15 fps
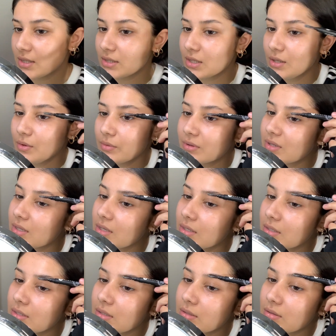They look thick,
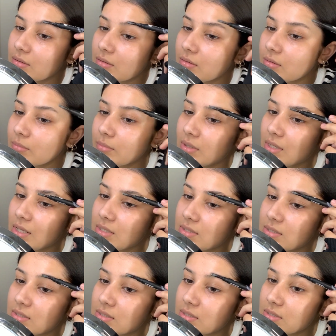but
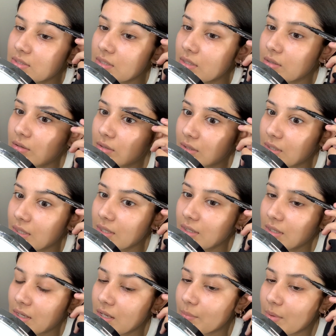that's a good
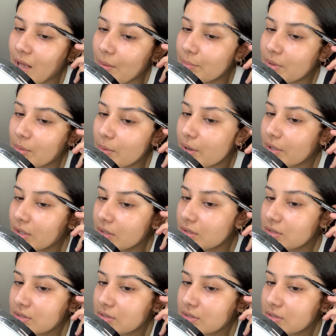thing. I'm happy about it.